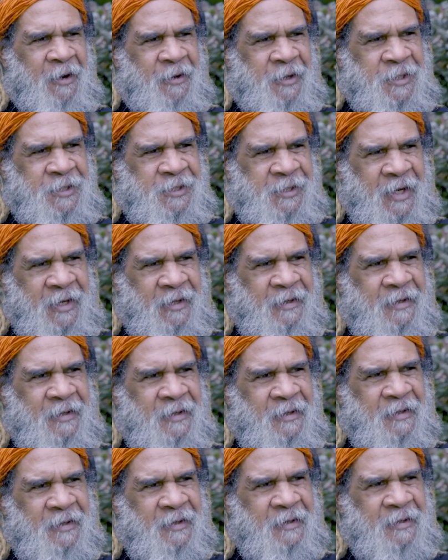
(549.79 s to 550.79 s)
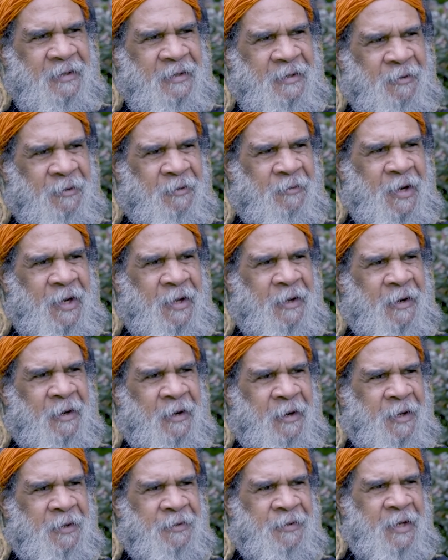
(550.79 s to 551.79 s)
our consent to agree on a
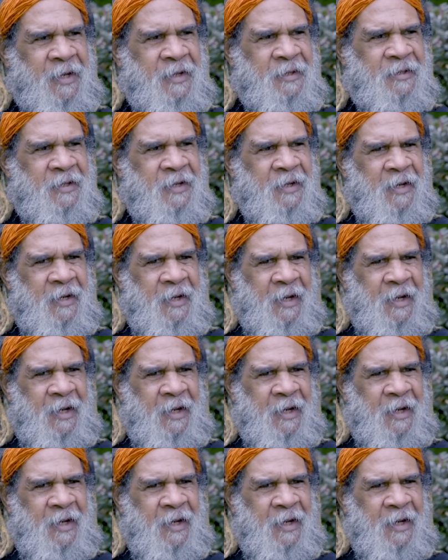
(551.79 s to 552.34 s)
lot of things.